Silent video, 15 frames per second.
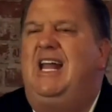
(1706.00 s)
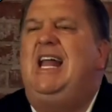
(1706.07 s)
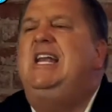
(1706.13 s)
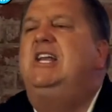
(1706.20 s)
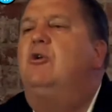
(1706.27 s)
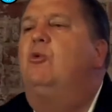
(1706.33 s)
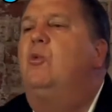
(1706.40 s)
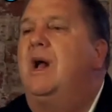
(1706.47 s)

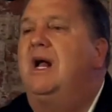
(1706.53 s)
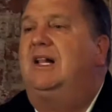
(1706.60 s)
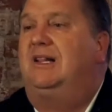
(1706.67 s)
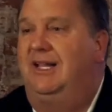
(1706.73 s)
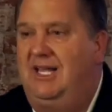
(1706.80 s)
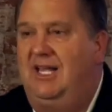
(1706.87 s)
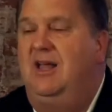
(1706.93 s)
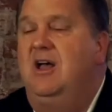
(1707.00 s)

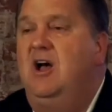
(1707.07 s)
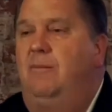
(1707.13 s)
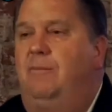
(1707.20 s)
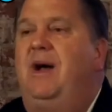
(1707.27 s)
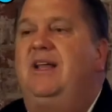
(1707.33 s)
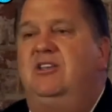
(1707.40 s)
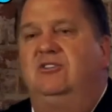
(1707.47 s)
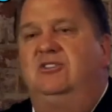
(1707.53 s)
indirectly by
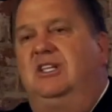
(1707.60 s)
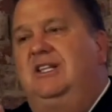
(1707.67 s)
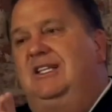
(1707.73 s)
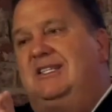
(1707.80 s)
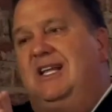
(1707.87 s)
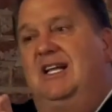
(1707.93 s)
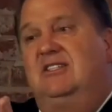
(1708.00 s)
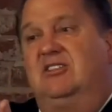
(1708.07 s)
using these
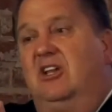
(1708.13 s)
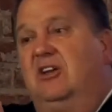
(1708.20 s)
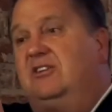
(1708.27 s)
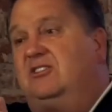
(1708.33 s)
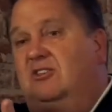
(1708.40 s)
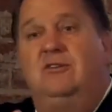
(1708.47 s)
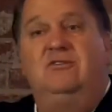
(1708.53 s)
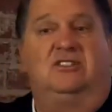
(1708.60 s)
ancillary
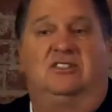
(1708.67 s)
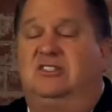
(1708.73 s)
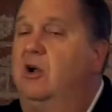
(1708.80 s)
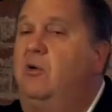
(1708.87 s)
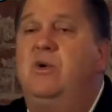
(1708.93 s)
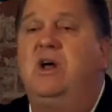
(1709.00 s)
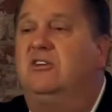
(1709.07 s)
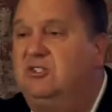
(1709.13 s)
services that
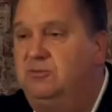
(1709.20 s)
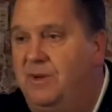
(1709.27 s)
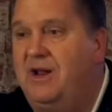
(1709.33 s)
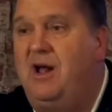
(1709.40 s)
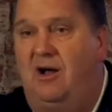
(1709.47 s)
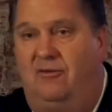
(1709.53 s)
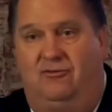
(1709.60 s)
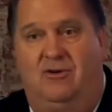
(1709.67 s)
we all spin
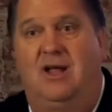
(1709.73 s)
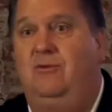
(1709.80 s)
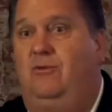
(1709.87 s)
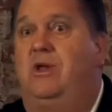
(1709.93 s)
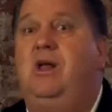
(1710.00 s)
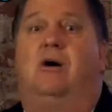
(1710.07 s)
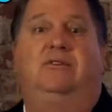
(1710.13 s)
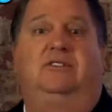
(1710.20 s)
off, right?
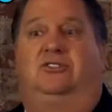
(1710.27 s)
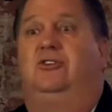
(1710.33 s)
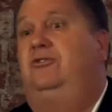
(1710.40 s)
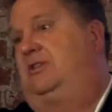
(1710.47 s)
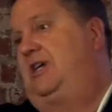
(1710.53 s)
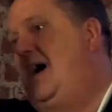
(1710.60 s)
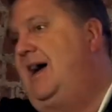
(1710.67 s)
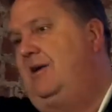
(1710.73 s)
We always do
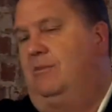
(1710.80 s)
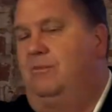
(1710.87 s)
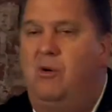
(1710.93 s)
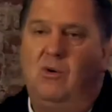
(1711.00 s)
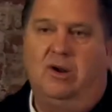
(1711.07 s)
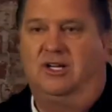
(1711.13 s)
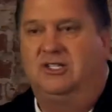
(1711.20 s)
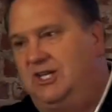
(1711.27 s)
title,
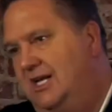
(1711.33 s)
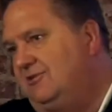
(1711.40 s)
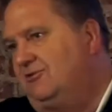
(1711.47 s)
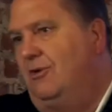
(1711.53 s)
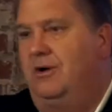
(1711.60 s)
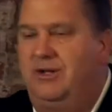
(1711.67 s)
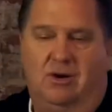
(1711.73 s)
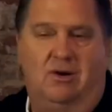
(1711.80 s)
mortgage,
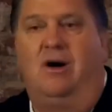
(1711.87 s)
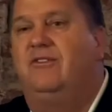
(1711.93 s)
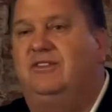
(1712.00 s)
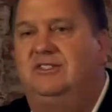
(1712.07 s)
escrow, all this